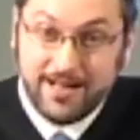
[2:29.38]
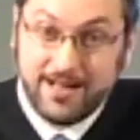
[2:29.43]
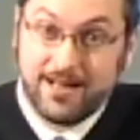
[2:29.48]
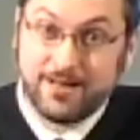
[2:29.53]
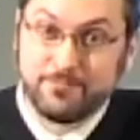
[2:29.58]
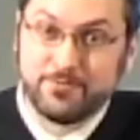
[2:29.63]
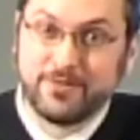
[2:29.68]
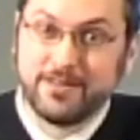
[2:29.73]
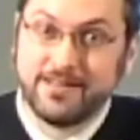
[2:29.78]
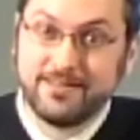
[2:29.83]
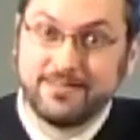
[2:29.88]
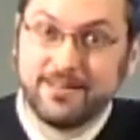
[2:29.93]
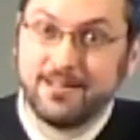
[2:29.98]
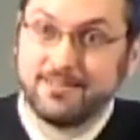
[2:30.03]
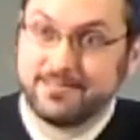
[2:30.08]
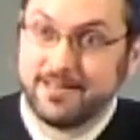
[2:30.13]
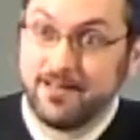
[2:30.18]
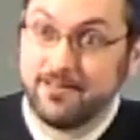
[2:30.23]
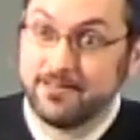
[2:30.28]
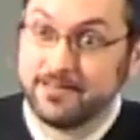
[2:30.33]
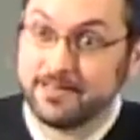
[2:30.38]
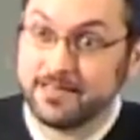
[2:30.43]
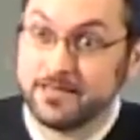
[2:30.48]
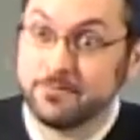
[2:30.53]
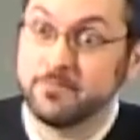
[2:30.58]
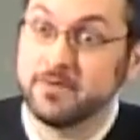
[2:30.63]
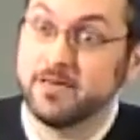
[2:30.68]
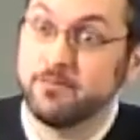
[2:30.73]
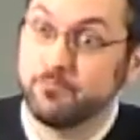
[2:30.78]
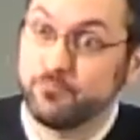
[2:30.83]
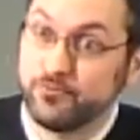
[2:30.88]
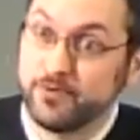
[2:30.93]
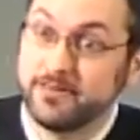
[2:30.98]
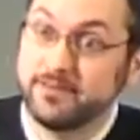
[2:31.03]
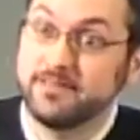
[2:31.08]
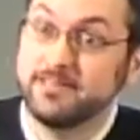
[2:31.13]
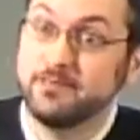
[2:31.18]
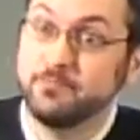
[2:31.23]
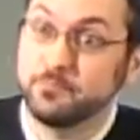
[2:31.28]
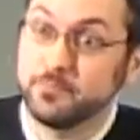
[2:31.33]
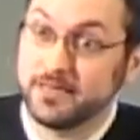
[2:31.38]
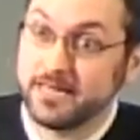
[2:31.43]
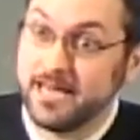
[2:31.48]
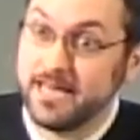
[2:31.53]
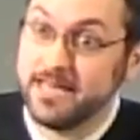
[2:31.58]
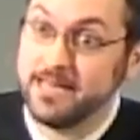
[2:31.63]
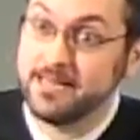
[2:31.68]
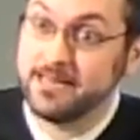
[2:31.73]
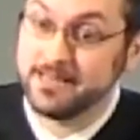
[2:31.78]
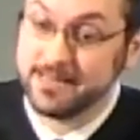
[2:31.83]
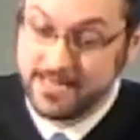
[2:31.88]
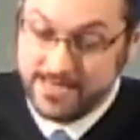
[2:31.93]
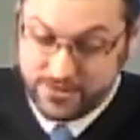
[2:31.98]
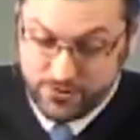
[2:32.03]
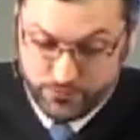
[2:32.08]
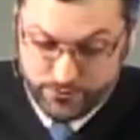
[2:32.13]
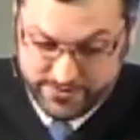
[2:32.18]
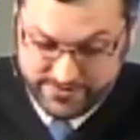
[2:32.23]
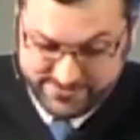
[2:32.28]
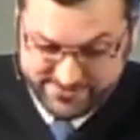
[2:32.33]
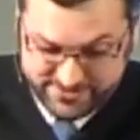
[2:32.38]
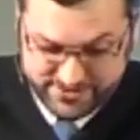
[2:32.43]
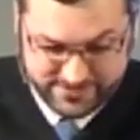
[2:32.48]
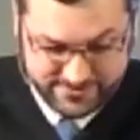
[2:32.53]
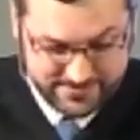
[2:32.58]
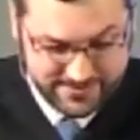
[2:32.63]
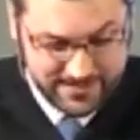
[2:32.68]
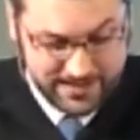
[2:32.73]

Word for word: I planned on telling him, in pretty plain language,